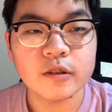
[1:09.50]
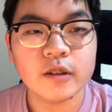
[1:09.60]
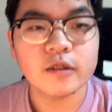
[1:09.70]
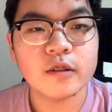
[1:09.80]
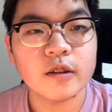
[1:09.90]
I
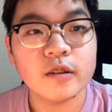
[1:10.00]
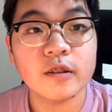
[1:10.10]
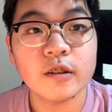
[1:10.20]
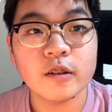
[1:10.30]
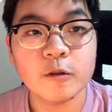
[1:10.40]
decided to
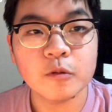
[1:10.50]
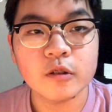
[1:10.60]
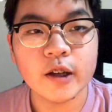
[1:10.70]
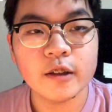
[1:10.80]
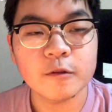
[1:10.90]
study were
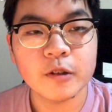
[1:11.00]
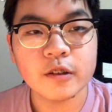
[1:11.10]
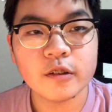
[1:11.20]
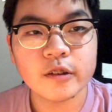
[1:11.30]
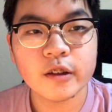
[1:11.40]
Alan
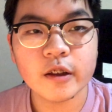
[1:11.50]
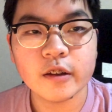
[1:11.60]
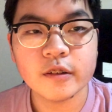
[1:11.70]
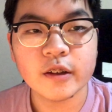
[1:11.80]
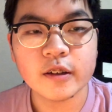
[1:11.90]
Resnick and
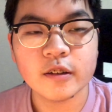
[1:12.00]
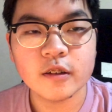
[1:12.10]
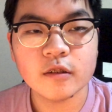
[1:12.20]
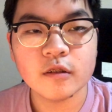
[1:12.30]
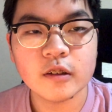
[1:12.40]
Zach
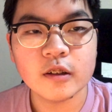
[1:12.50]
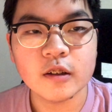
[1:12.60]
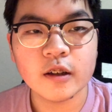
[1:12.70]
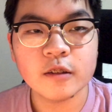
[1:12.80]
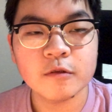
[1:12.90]
Hadel. Uh,
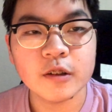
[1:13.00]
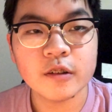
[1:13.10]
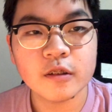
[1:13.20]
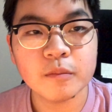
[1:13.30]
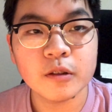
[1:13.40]
Alan Resnick
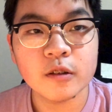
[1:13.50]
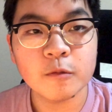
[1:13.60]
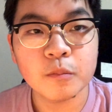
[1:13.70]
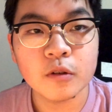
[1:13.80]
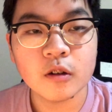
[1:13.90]

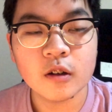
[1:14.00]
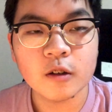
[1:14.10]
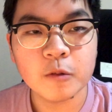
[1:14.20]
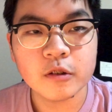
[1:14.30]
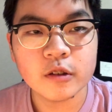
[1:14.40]
being uh,
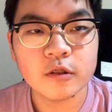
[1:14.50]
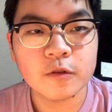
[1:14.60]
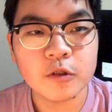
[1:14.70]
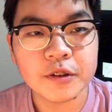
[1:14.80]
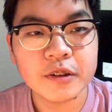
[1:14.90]
well known
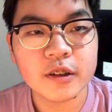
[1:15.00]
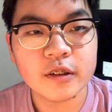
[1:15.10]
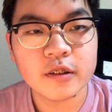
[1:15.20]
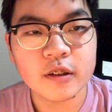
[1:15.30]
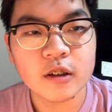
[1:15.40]
for his skits
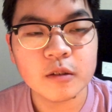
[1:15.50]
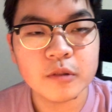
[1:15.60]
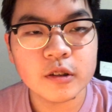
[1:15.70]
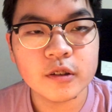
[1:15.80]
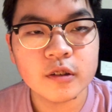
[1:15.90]
and
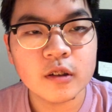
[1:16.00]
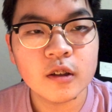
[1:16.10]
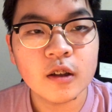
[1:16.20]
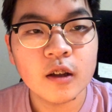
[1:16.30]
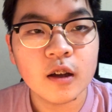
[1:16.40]
comedies
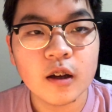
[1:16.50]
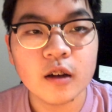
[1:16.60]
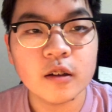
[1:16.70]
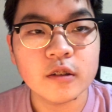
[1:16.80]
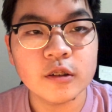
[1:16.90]

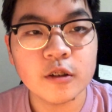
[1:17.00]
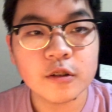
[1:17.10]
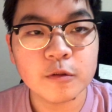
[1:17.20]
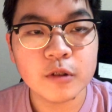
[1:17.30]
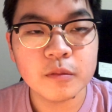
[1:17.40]
on Adult
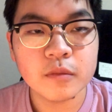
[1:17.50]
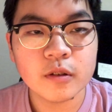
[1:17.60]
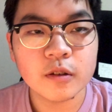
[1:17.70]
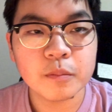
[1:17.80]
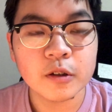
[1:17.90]
Swim.
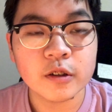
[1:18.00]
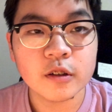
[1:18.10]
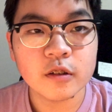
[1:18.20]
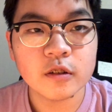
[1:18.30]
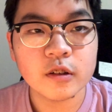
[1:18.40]

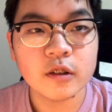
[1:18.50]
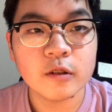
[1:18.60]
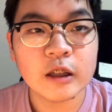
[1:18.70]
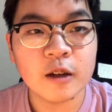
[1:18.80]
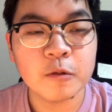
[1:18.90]
Particularly,
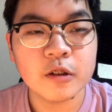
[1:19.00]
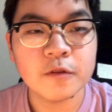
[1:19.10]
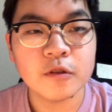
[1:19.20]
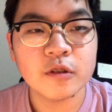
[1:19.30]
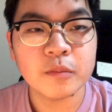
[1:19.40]
uh, what
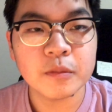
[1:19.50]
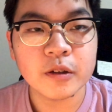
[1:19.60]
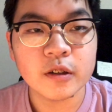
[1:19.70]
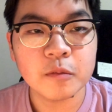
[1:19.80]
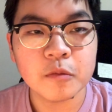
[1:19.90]
influenced me about
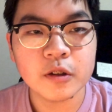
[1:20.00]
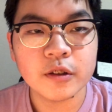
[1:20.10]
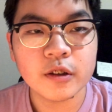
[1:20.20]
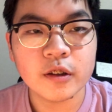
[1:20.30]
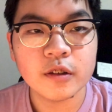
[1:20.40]
him was
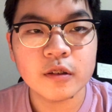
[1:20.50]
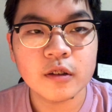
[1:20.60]
his